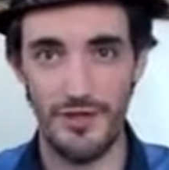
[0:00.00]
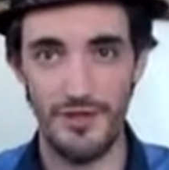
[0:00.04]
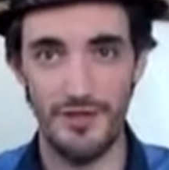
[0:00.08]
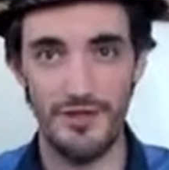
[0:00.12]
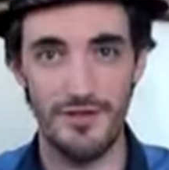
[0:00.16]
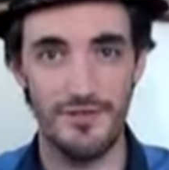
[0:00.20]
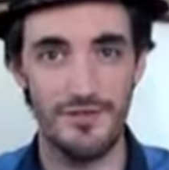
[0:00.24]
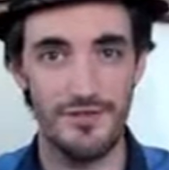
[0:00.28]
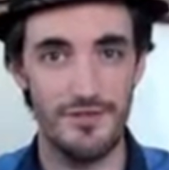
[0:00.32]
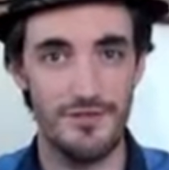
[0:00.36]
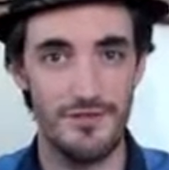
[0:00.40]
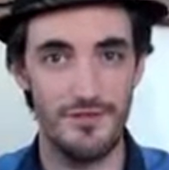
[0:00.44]
It
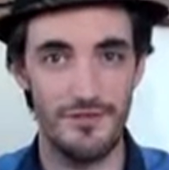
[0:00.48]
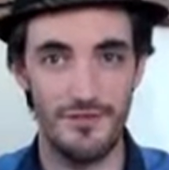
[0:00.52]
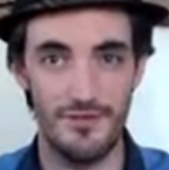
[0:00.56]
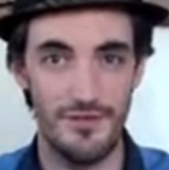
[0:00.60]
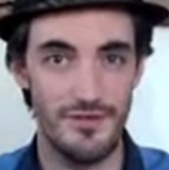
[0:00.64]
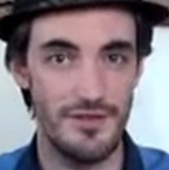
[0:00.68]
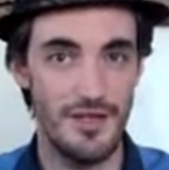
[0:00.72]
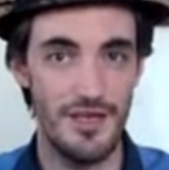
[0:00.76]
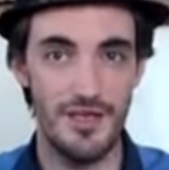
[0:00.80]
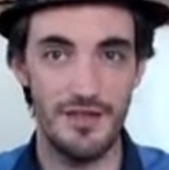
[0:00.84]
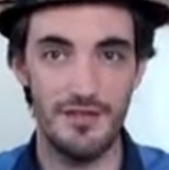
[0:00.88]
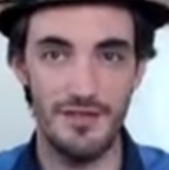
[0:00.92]
is
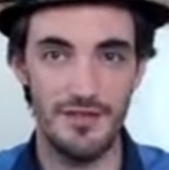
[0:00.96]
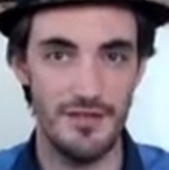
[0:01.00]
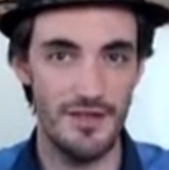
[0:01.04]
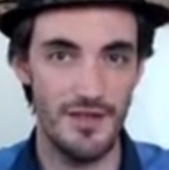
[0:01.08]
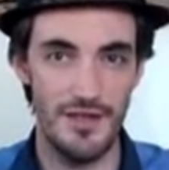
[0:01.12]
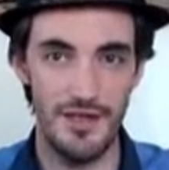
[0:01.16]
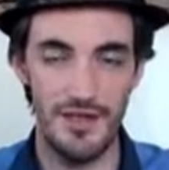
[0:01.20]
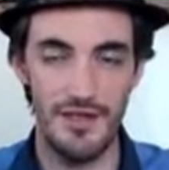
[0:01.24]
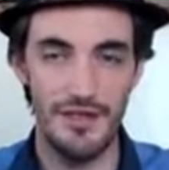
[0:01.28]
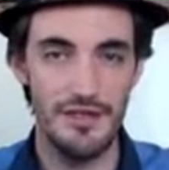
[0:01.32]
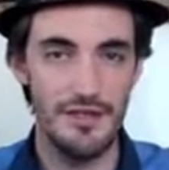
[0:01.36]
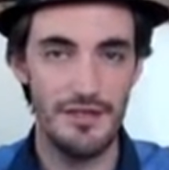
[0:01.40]
the
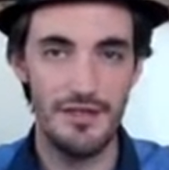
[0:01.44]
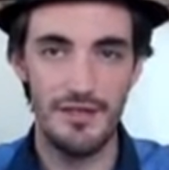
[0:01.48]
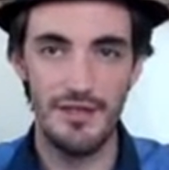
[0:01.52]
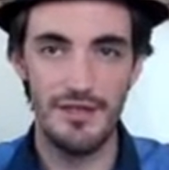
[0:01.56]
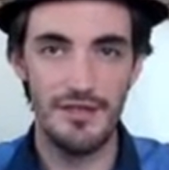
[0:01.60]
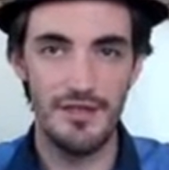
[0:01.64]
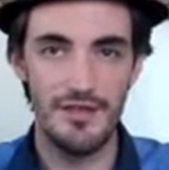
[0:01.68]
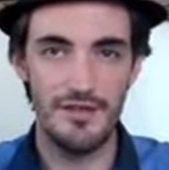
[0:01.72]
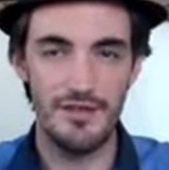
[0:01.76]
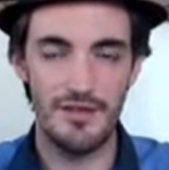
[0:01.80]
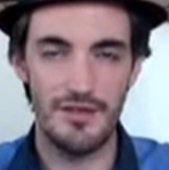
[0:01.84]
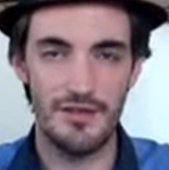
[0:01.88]
day-to-day
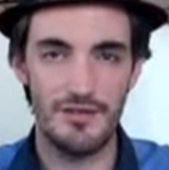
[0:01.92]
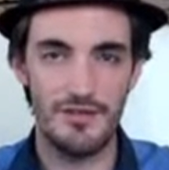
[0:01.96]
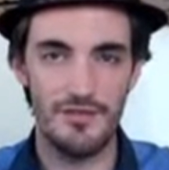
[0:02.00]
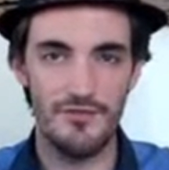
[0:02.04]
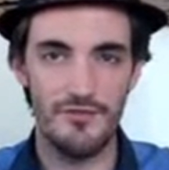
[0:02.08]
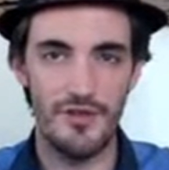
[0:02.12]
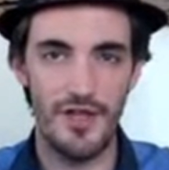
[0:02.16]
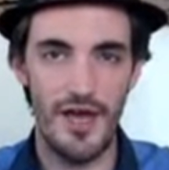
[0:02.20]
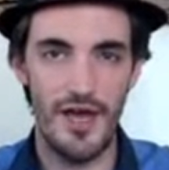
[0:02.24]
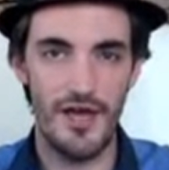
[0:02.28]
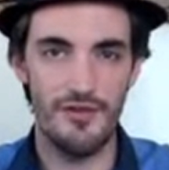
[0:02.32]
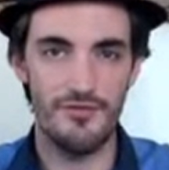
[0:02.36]
things
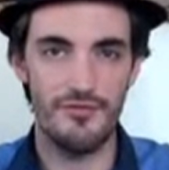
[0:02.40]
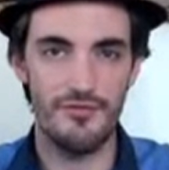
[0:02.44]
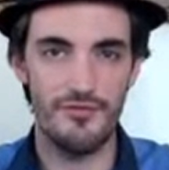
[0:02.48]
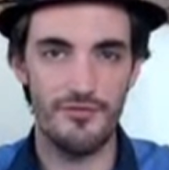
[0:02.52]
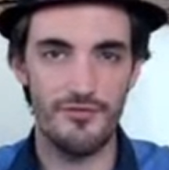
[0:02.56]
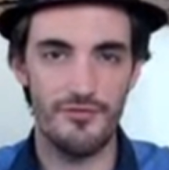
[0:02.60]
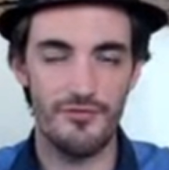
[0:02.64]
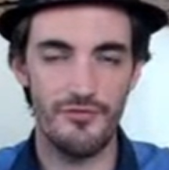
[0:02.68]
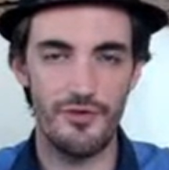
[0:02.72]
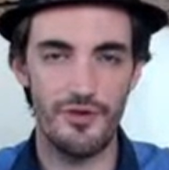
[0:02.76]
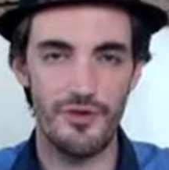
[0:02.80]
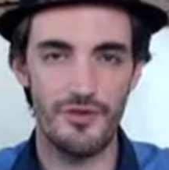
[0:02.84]
of
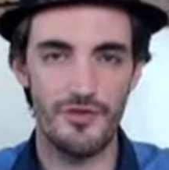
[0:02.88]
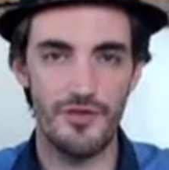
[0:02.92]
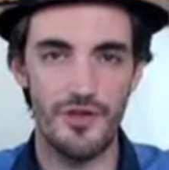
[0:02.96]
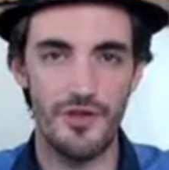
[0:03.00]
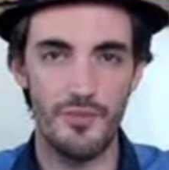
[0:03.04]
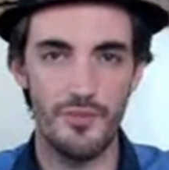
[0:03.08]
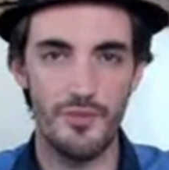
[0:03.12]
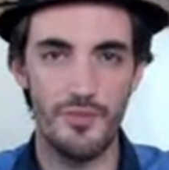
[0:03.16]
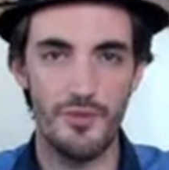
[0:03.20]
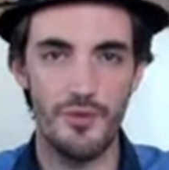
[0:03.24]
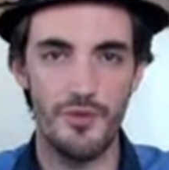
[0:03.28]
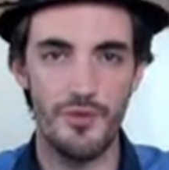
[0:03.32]
life. For
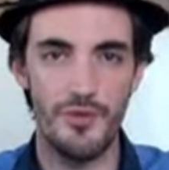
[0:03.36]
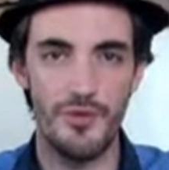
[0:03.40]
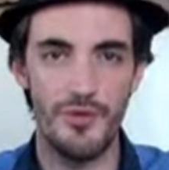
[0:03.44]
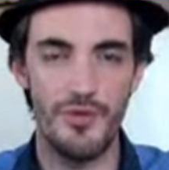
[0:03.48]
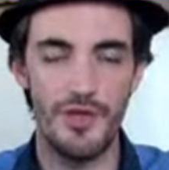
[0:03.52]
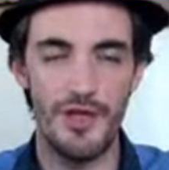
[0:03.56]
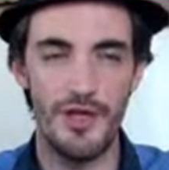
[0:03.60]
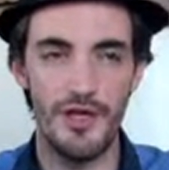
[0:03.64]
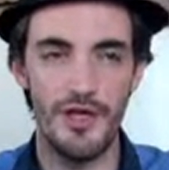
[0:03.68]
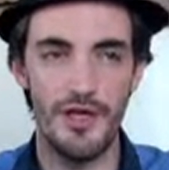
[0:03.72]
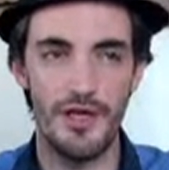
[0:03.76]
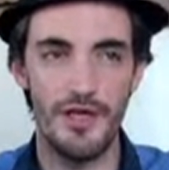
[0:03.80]

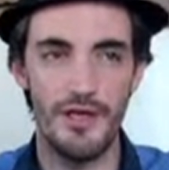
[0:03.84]
example,